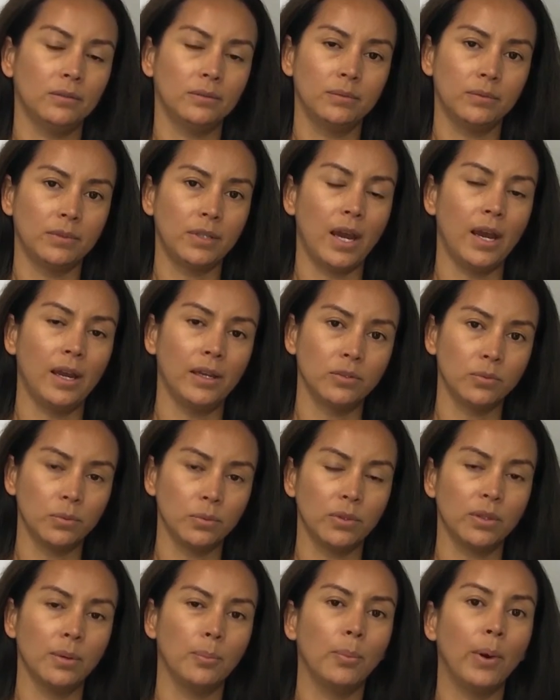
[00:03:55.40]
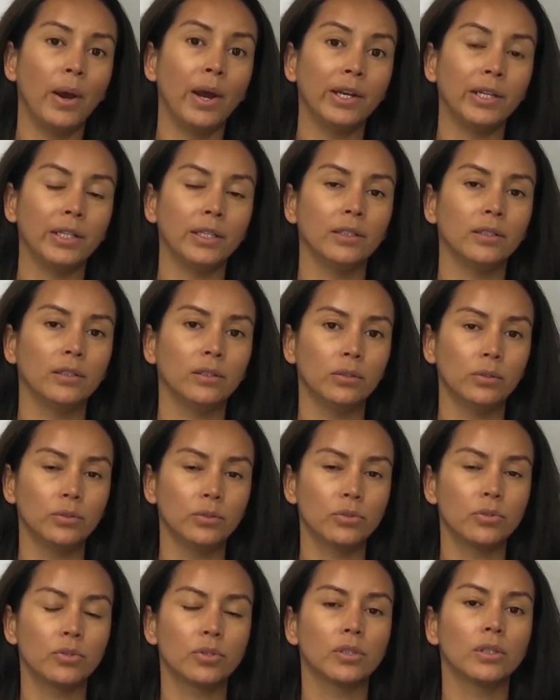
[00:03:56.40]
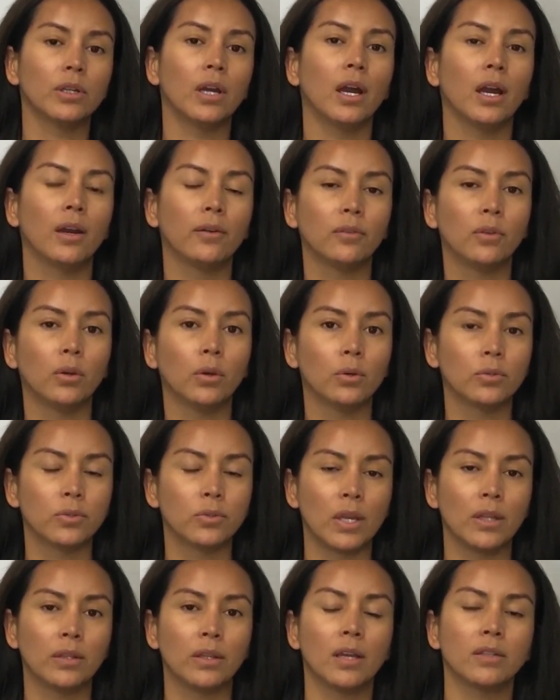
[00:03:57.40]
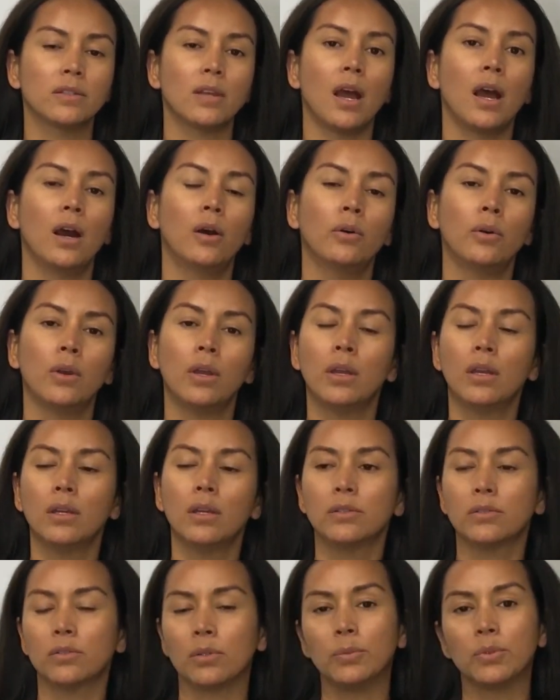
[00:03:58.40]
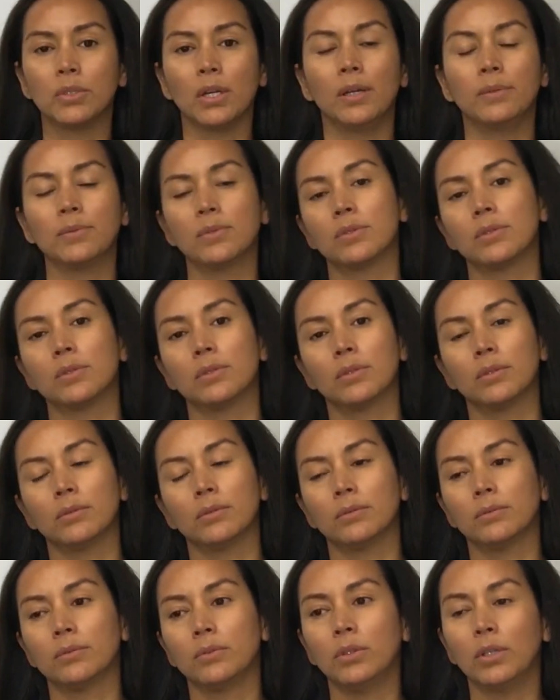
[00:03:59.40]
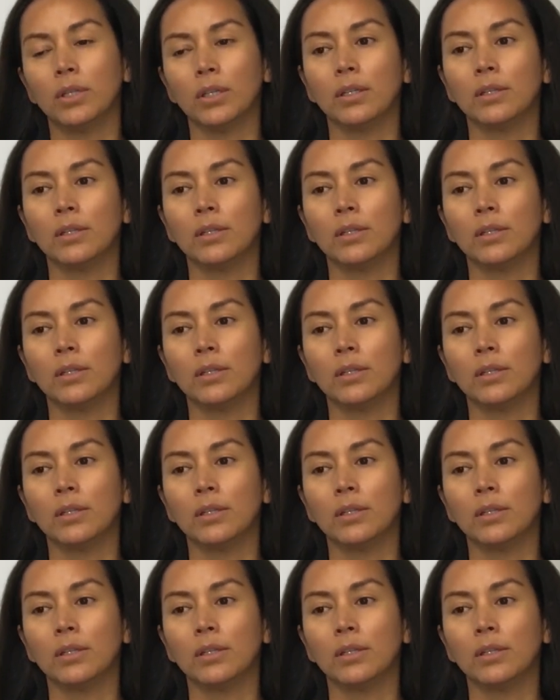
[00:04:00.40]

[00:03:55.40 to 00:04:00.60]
dies with the body, you still have those, and that's how sometimes you can